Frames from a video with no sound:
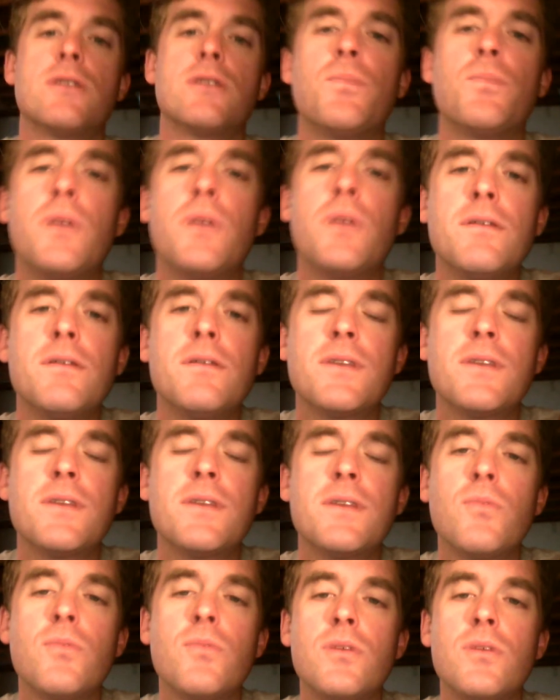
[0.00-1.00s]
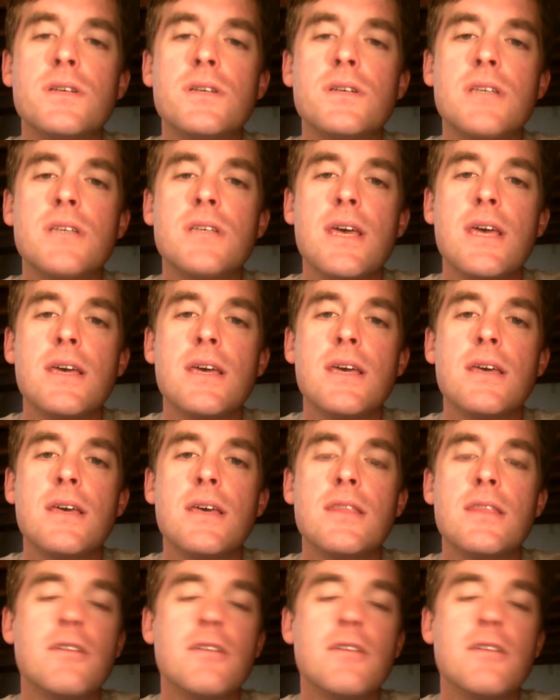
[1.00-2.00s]
One of them was
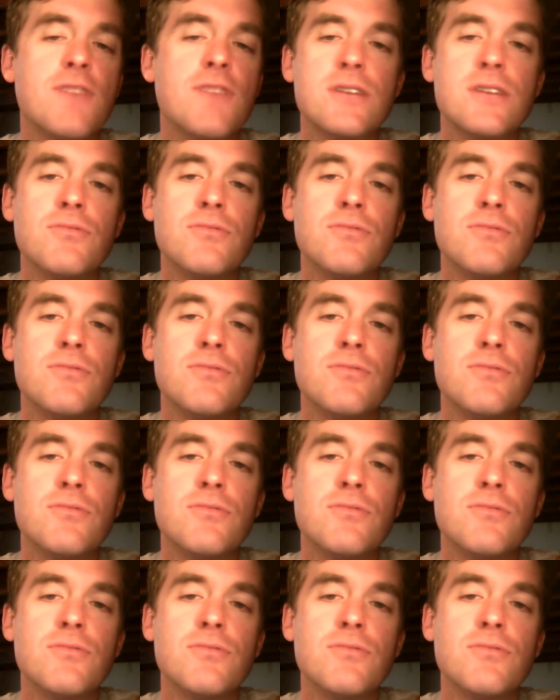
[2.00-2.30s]
the effect